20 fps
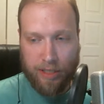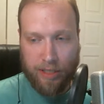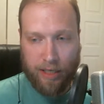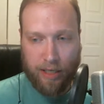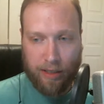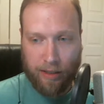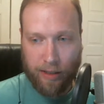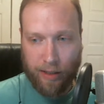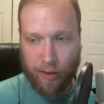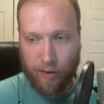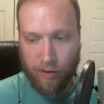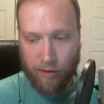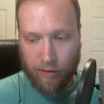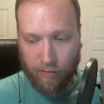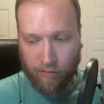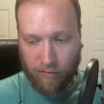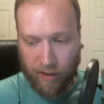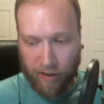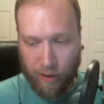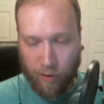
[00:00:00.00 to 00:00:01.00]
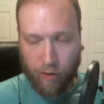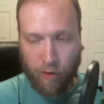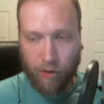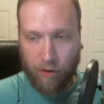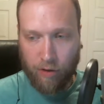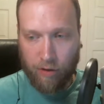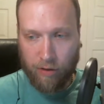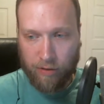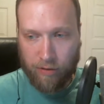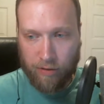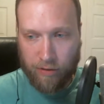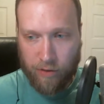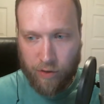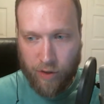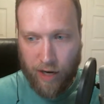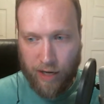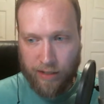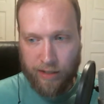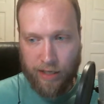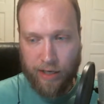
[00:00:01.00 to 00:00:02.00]
like a literal
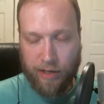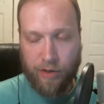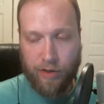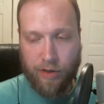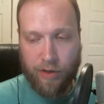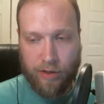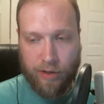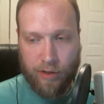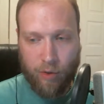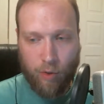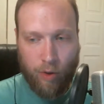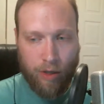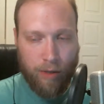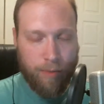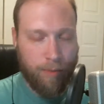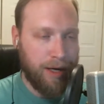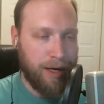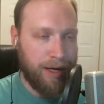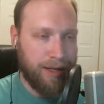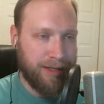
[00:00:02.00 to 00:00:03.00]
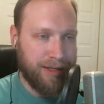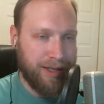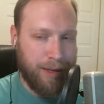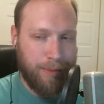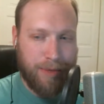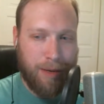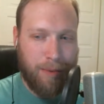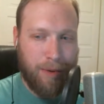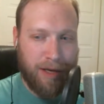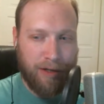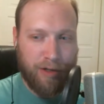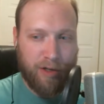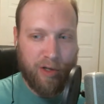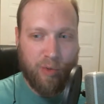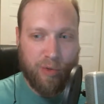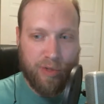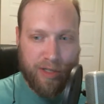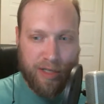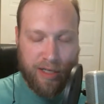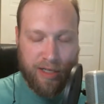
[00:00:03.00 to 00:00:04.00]
translation to the story, but at the same time I
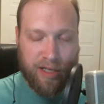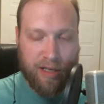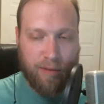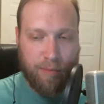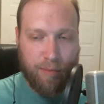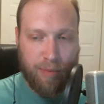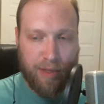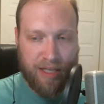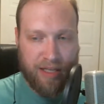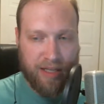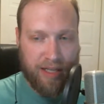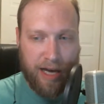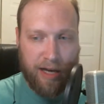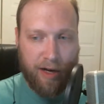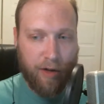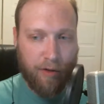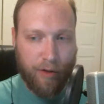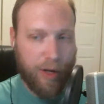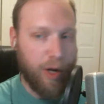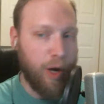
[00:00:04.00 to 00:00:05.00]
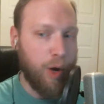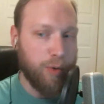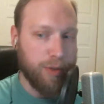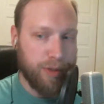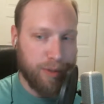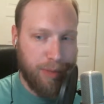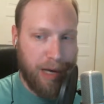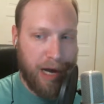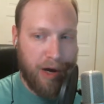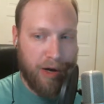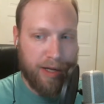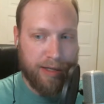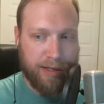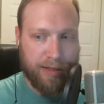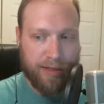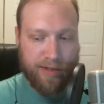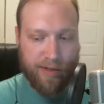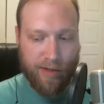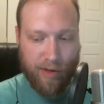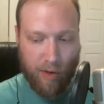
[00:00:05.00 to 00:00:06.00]
don't see them being that on the nose about it.
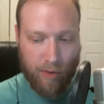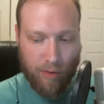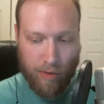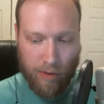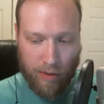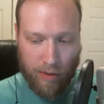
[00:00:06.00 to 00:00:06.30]
So